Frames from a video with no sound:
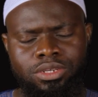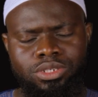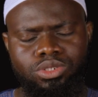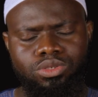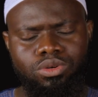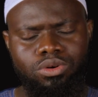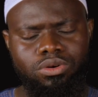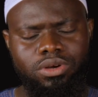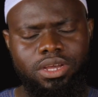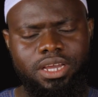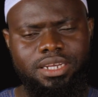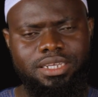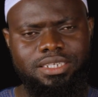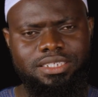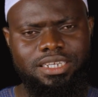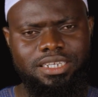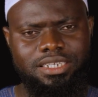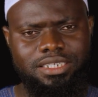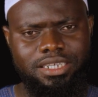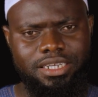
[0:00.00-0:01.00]
So any
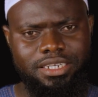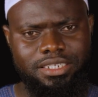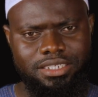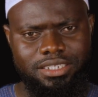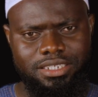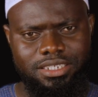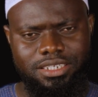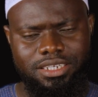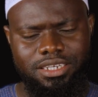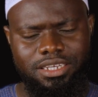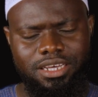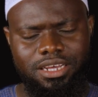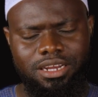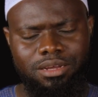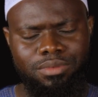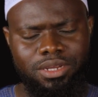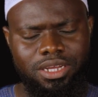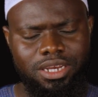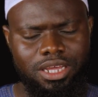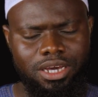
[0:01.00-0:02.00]
sentence in
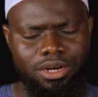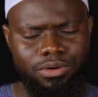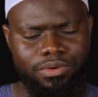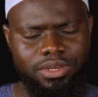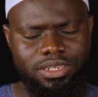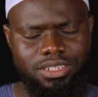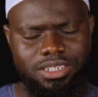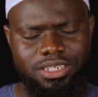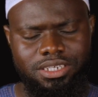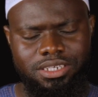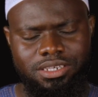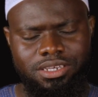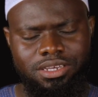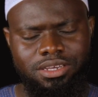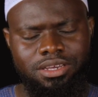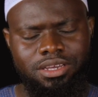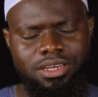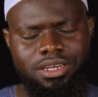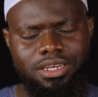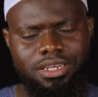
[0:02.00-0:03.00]
Arabic language,
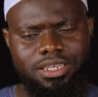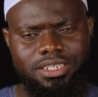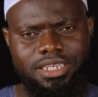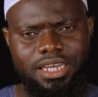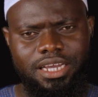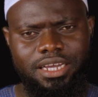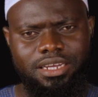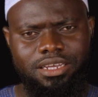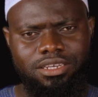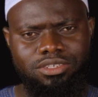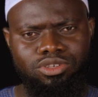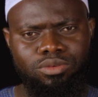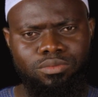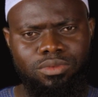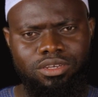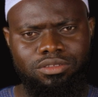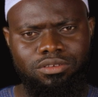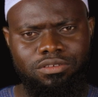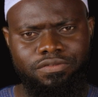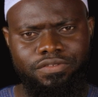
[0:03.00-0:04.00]
it is either
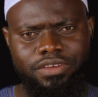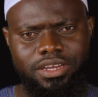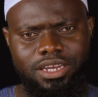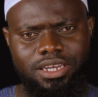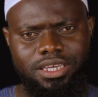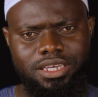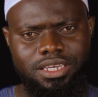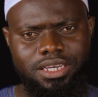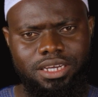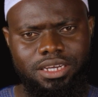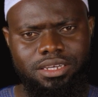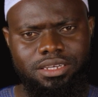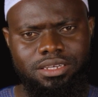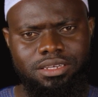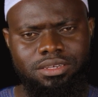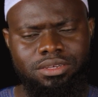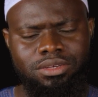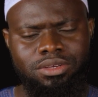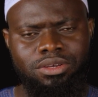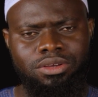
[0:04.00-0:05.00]
jumlatul fi'liya
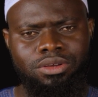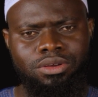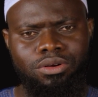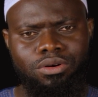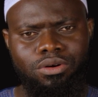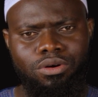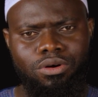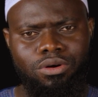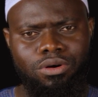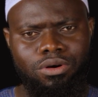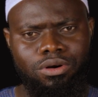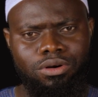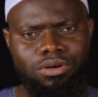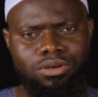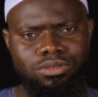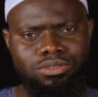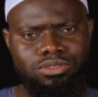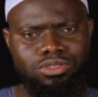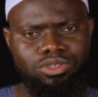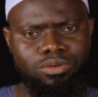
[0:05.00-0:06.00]
or
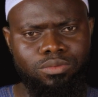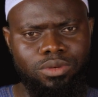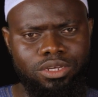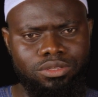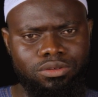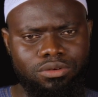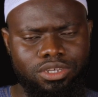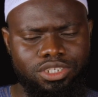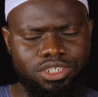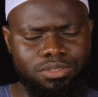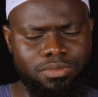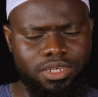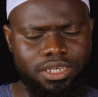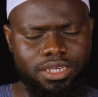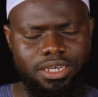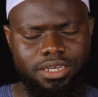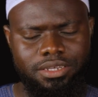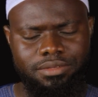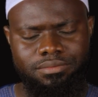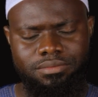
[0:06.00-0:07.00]
jumlatul
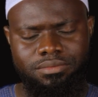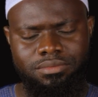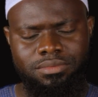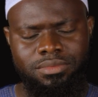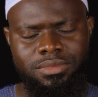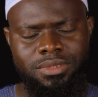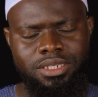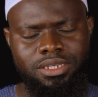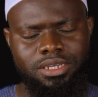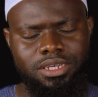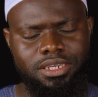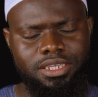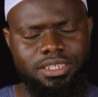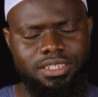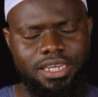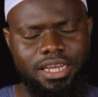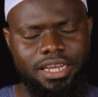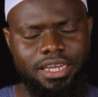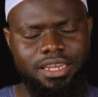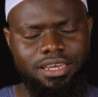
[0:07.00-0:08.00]
ismiya. It
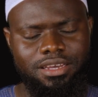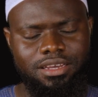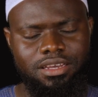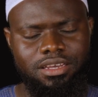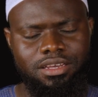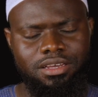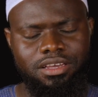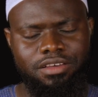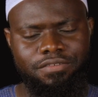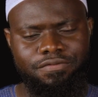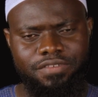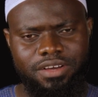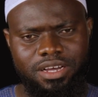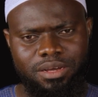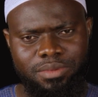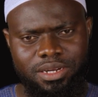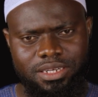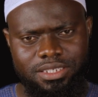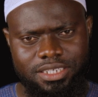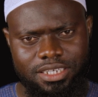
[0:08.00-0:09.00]
is either a
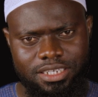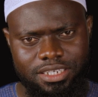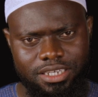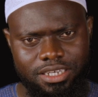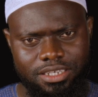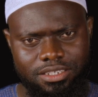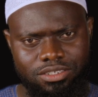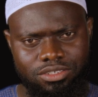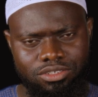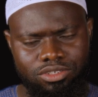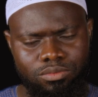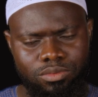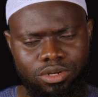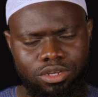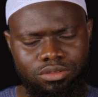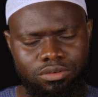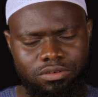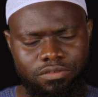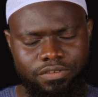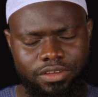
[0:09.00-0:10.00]
verbal sentence,
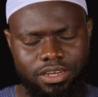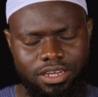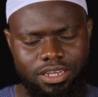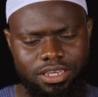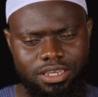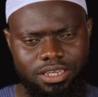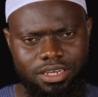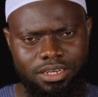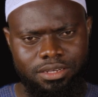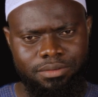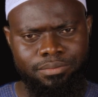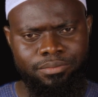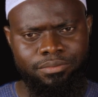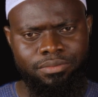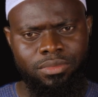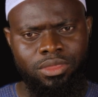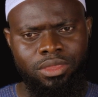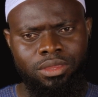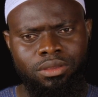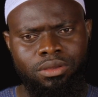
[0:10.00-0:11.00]
jumlatul fi'liya,
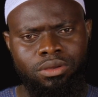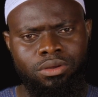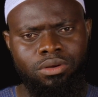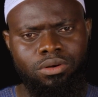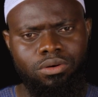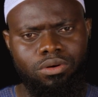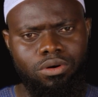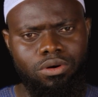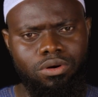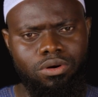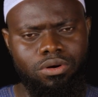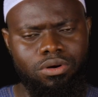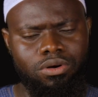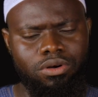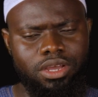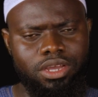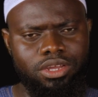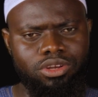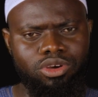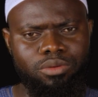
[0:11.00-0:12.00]
or
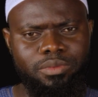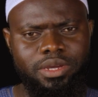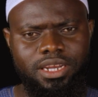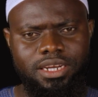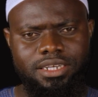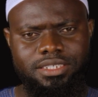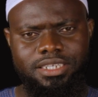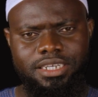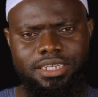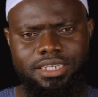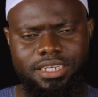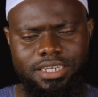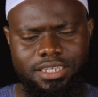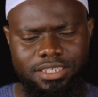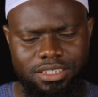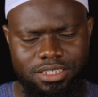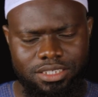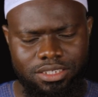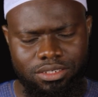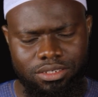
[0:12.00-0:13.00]
a nominal
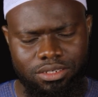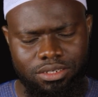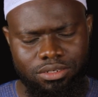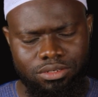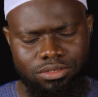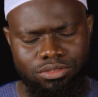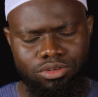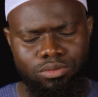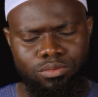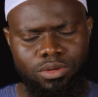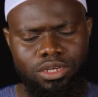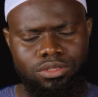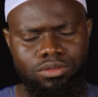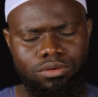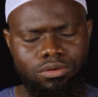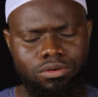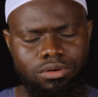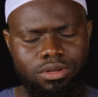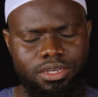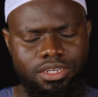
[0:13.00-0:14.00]
sentence, jumlatul